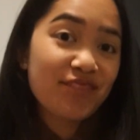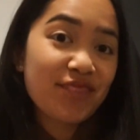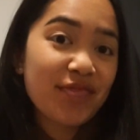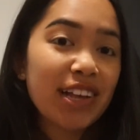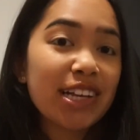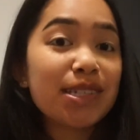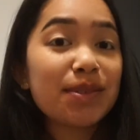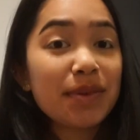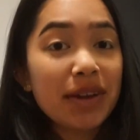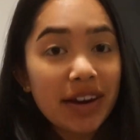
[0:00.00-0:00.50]

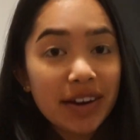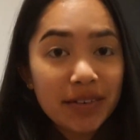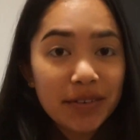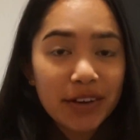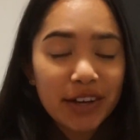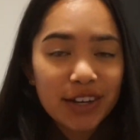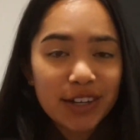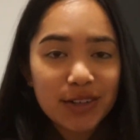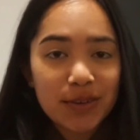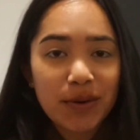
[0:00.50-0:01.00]
Because we are
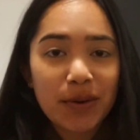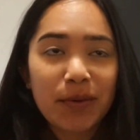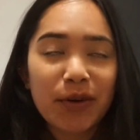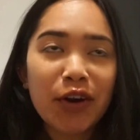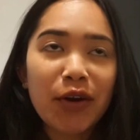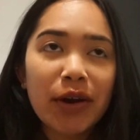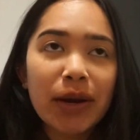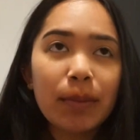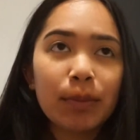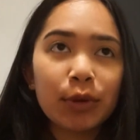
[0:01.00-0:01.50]
going on a tour. We're
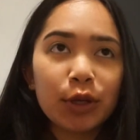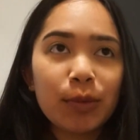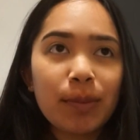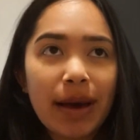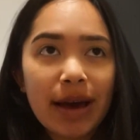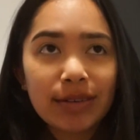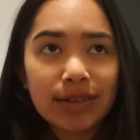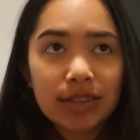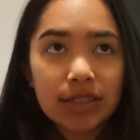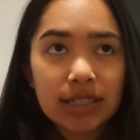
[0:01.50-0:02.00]
going to Blue
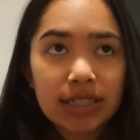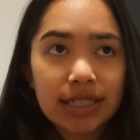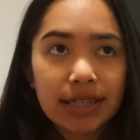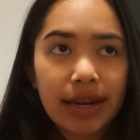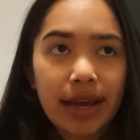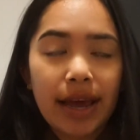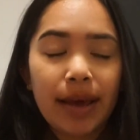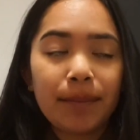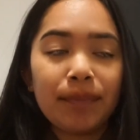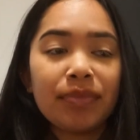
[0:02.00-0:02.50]
Mountain
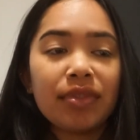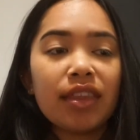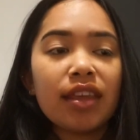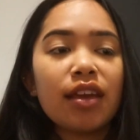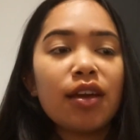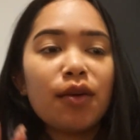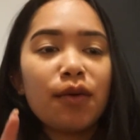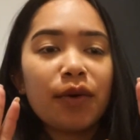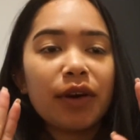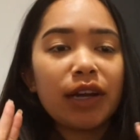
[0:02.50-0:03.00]
today.
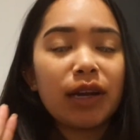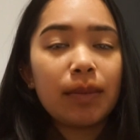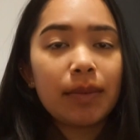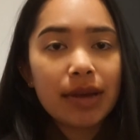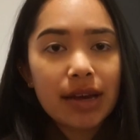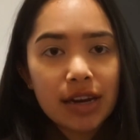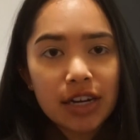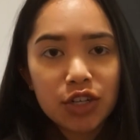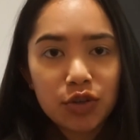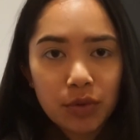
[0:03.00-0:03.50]
We're going to
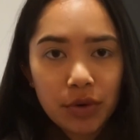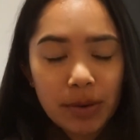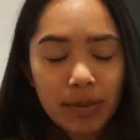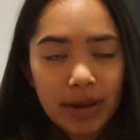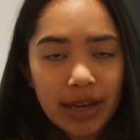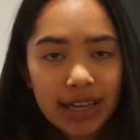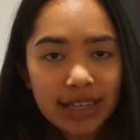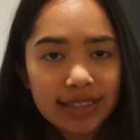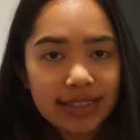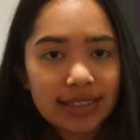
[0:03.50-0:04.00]
be on a tour
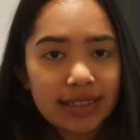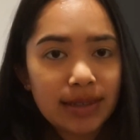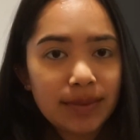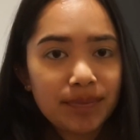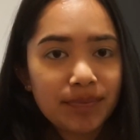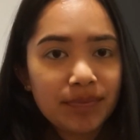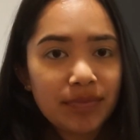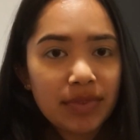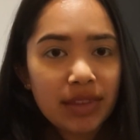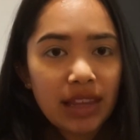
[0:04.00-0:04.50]
bus.
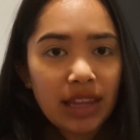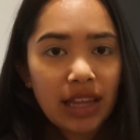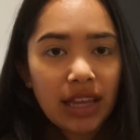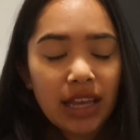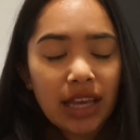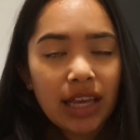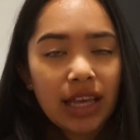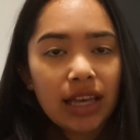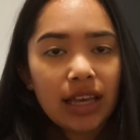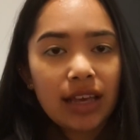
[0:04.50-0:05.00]

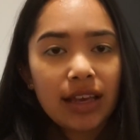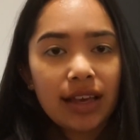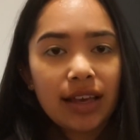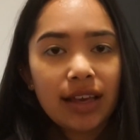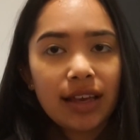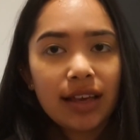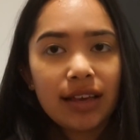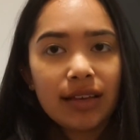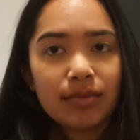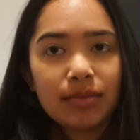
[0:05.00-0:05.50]

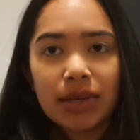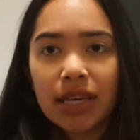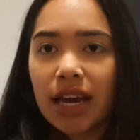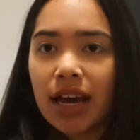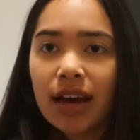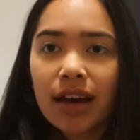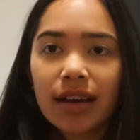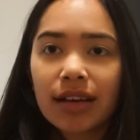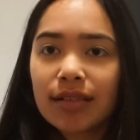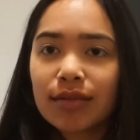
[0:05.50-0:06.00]

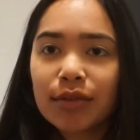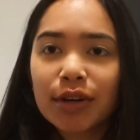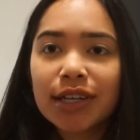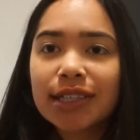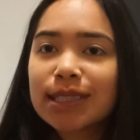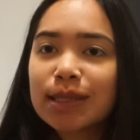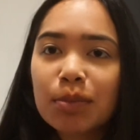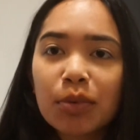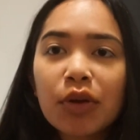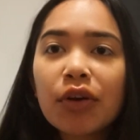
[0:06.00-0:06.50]
Yeah, we're
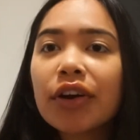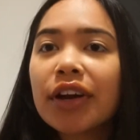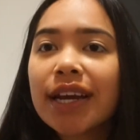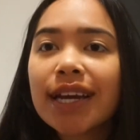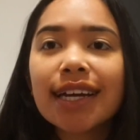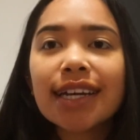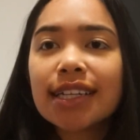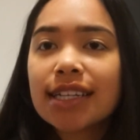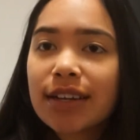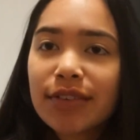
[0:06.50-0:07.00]

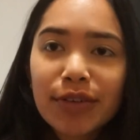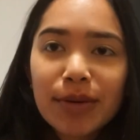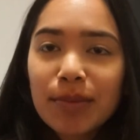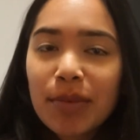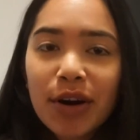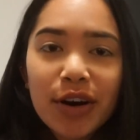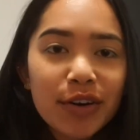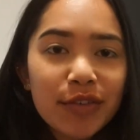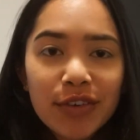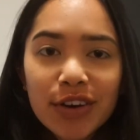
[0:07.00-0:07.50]
exploring a different
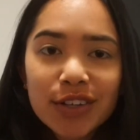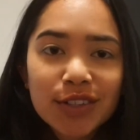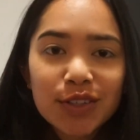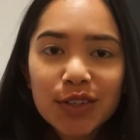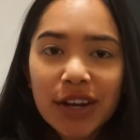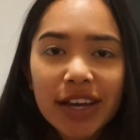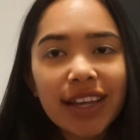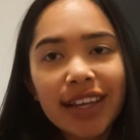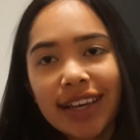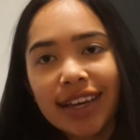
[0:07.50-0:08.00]
part of
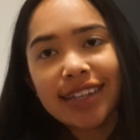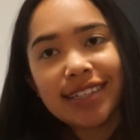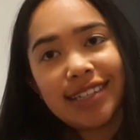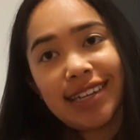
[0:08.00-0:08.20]
Australia